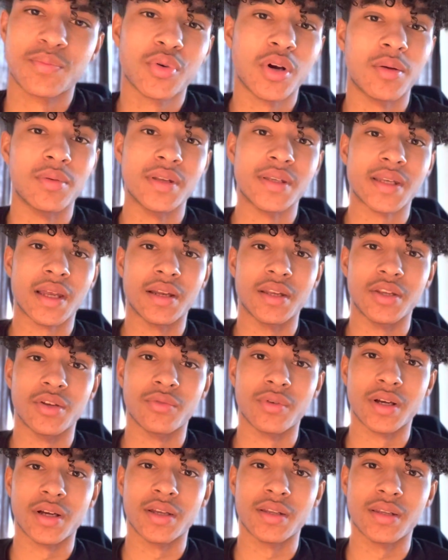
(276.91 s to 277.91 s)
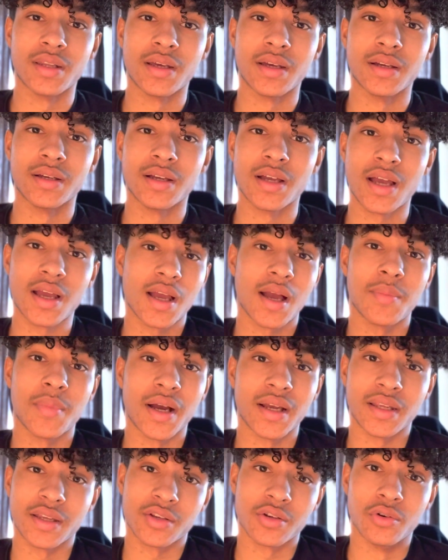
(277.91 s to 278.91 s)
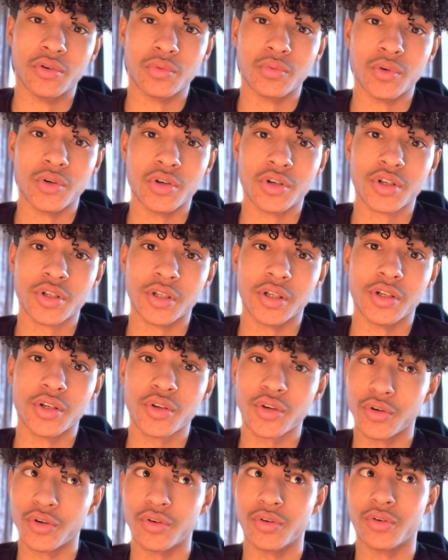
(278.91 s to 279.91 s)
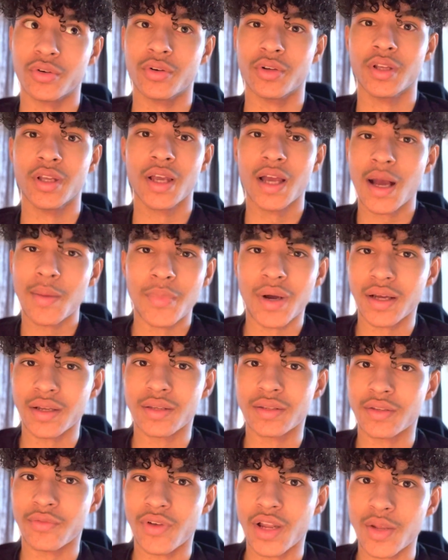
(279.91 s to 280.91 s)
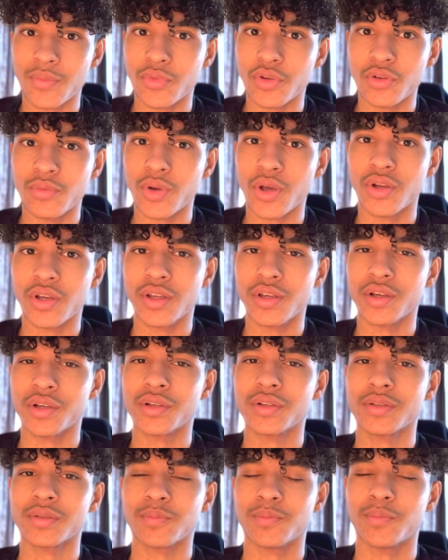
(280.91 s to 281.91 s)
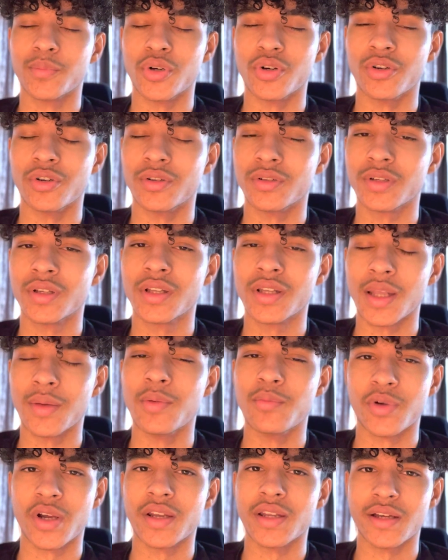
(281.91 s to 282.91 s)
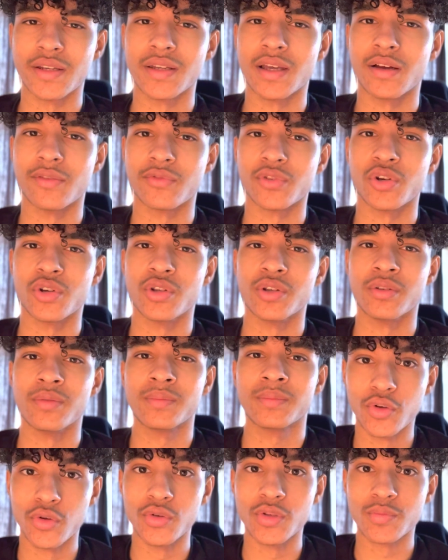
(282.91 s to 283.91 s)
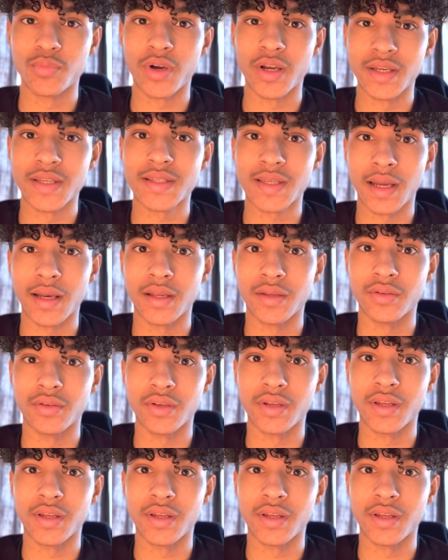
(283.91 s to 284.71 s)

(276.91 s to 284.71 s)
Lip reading: Probably telling you, right, that I might get cold water shock or I might develop pneumonia, but let me break that down for you. Whose brain's telling you